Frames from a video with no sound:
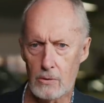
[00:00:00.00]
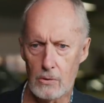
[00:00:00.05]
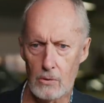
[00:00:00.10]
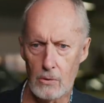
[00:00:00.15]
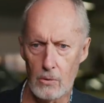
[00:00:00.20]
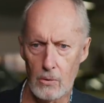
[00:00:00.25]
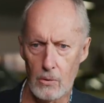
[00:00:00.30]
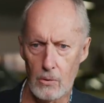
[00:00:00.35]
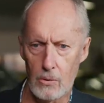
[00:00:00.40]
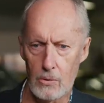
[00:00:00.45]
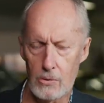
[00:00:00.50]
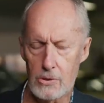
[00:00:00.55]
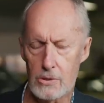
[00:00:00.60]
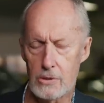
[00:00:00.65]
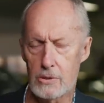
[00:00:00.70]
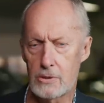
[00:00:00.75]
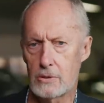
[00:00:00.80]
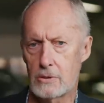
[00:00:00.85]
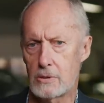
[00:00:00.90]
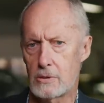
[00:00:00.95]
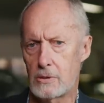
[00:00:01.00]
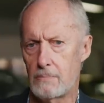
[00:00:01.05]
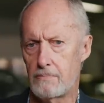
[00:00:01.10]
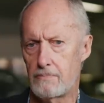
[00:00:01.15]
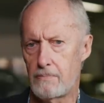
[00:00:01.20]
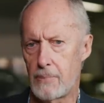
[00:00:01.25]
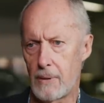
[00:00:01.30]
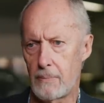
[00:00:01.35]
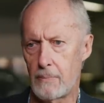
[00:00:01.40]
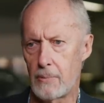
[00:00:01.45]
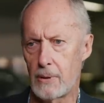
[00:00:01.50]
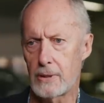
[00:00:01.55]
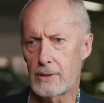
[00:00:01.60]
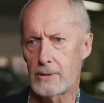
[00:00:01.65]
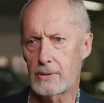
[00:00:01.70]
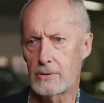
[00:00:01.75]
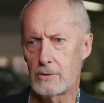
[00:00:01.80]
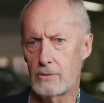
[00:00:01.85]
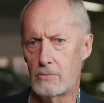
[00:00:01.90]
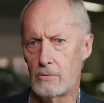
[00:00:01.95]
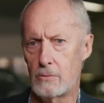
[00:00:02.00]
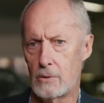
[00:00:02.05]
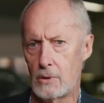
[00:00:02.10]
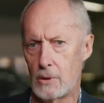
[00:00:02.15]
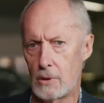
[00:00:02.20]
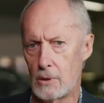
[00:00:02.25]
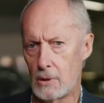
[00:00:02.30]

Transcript: caused the public to